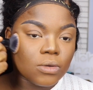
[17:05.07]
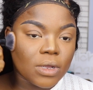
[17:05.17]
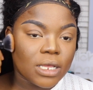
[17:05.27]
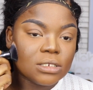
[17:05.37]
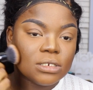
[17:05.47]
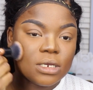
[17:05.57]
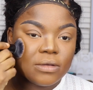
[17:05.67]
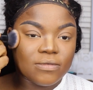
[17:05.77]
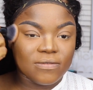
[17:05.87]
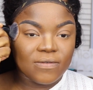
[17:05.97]
rest of
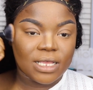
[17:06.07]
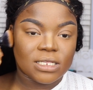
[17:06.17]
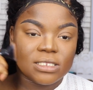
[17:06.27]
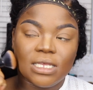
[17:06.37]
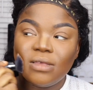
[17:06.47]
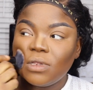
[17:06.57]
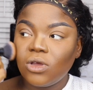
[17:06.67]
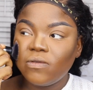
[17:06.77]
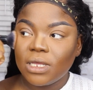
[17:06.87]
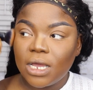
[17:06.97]
the face, even
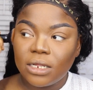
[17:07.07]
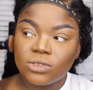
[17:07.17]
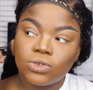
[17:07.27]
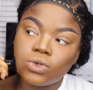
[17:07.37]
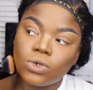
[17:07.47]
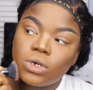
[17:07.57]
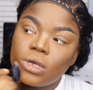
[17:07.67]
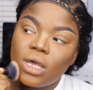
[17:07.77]
over the contour.